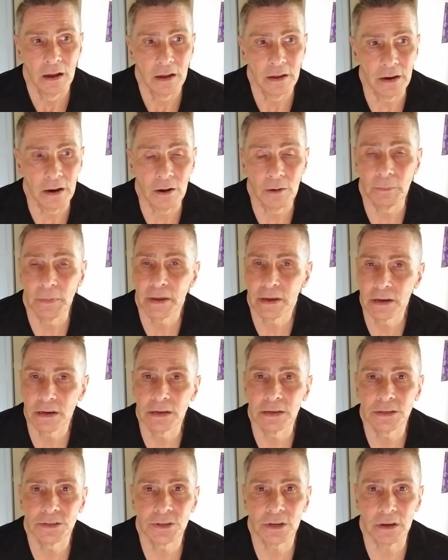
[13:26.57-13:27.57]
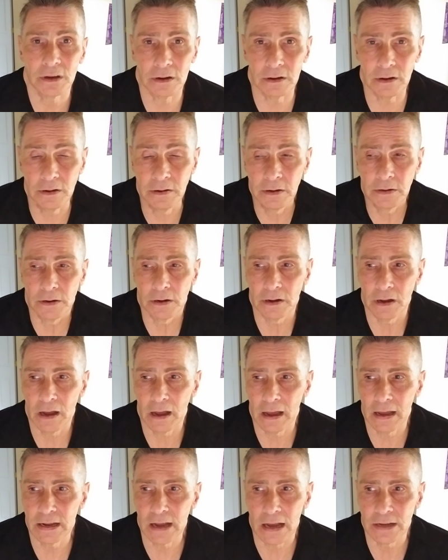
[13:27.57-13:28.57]
you know, because
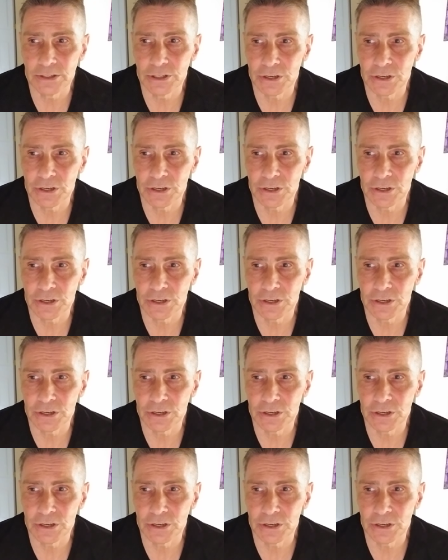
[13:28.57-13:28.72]
I